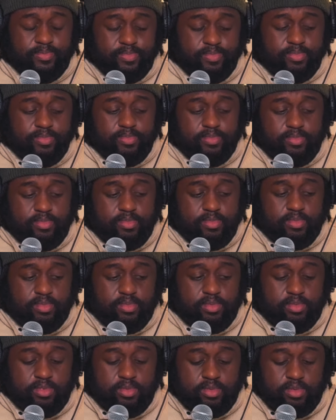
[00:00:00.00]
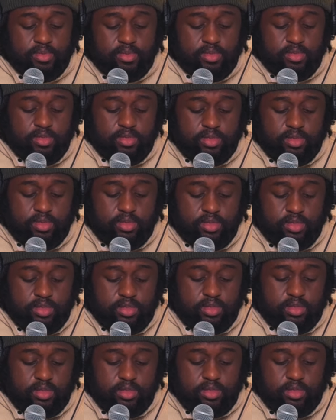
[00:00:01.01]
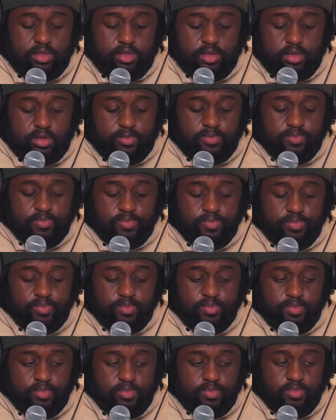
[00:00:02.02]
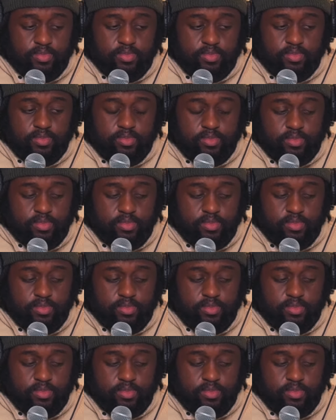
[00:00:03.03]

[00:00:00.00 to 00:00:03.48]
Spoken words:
[no speech]